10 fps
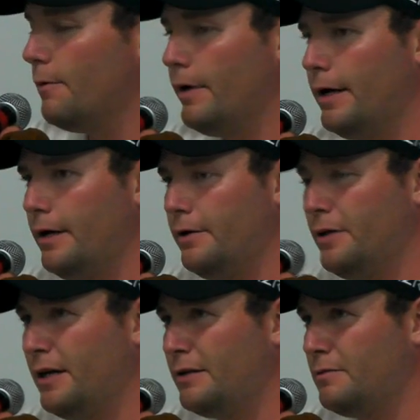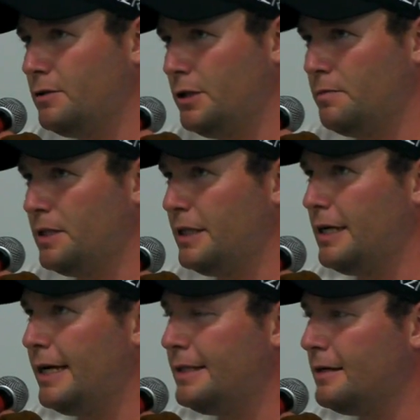where I just missed hit
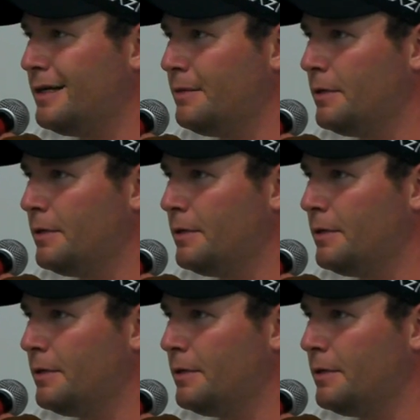an 8-iron.